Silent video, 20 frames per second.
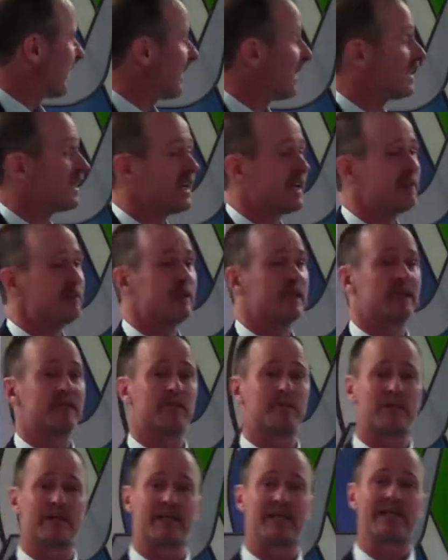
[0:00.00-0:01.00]
It gave me a
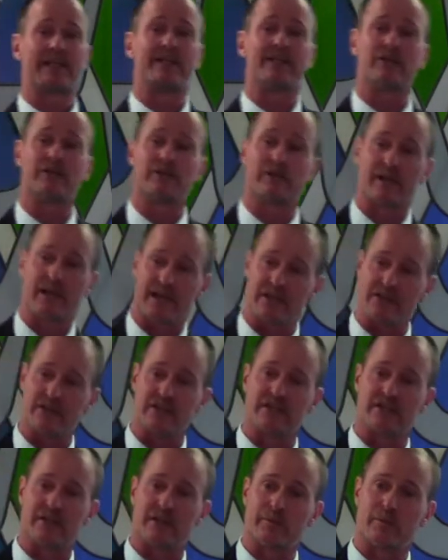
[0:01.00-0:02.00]
completely new
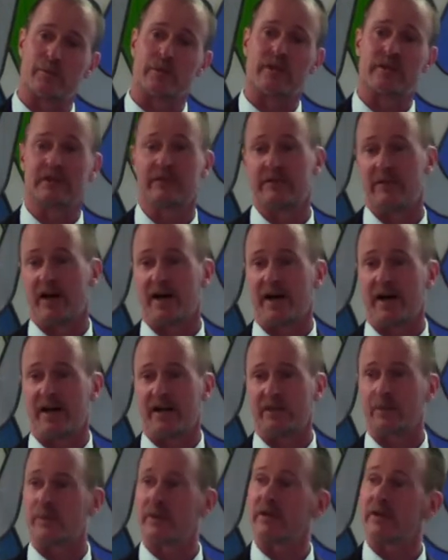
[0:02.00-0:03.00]
relationship with the
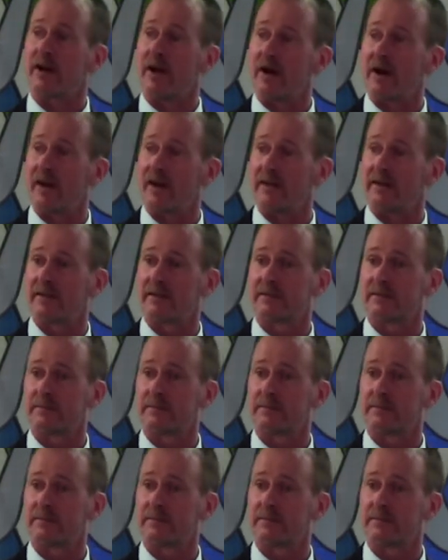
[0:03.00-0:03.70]
divine, with God.